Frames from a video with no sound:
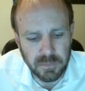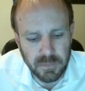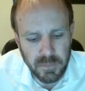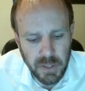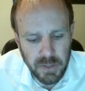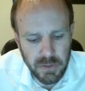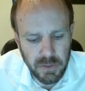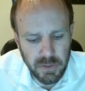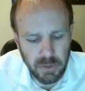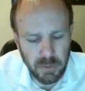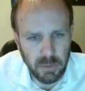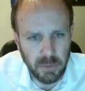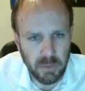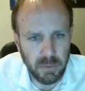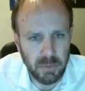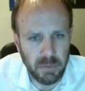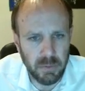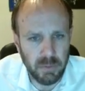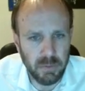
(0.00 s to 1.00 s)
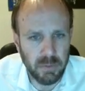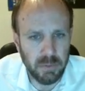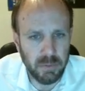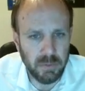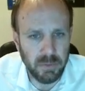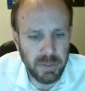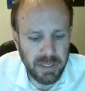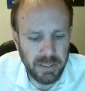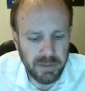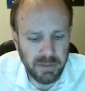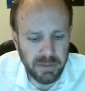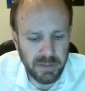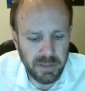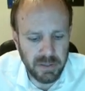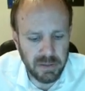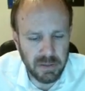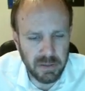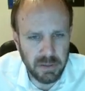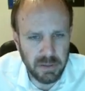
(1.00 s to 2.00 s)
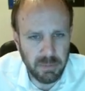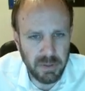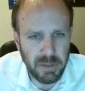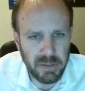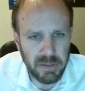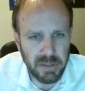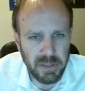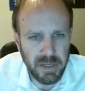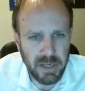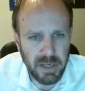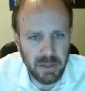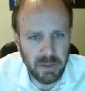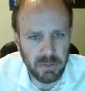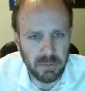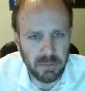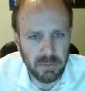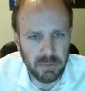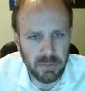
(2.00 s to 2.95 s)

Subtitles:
And so that does limit us down